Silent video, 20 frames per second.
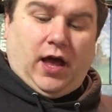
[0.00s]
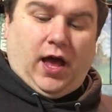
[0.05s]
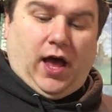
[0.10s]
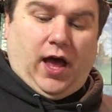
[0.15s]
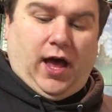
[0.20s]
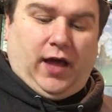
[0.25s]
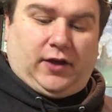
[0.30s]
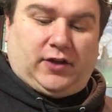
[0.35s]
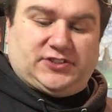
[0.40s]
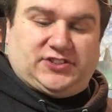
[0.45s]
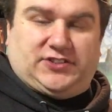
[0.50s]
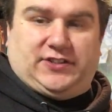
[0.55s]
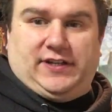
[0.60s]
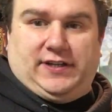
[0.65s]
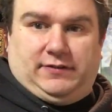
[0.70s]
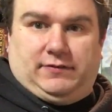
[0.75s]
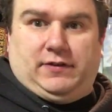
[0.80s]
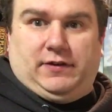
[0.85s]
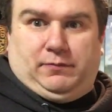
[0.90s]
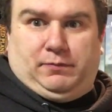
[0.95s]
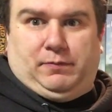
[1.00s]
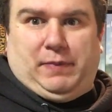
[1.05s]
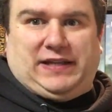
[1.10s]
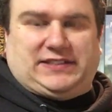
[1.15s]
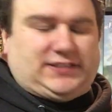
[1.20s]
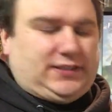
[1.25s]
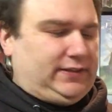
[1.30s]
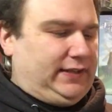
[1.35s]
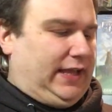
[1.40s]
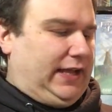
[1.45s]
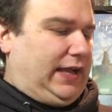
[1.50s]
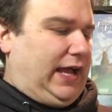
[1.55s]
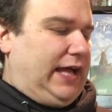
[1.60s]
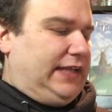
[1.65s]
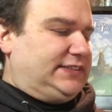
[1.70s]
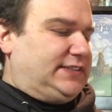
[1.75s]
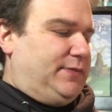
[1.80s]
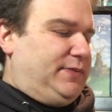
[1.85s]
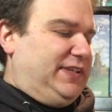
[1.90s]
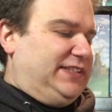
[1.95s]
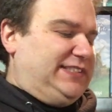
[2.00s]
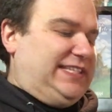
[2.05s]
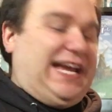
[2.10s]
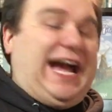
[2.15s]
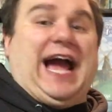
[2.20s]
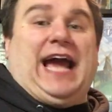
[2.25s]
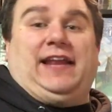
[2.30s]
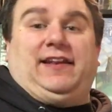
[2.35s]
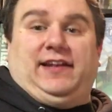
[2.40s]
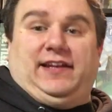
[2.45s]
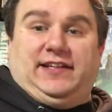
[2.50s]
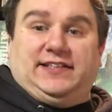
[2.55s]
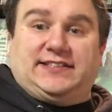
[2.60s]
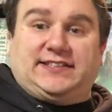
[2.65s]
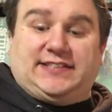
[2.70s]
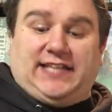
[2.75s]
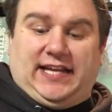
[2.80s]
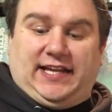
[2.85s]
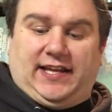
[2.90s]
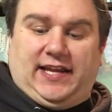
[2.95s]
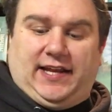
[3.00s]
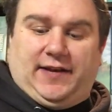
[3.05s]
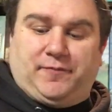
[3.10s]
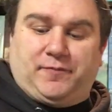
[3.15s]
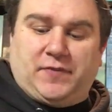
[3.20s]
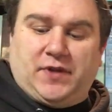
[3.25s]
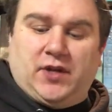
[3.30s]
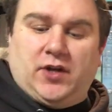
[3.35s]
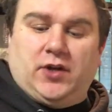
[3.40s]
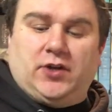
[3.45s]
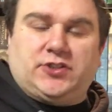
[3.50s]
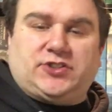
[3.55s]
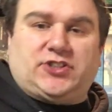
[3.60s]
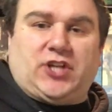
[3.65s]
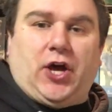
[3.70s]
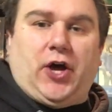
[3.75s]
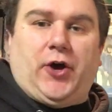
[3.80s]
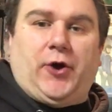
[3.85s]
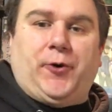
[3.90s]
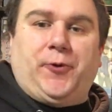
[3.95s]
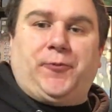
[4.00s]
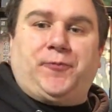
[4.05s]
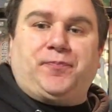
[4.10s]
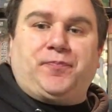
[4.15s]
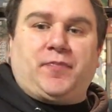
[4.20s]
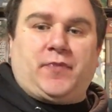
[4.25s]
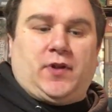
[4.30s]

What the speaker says: because basically a concept is the island is sinking. So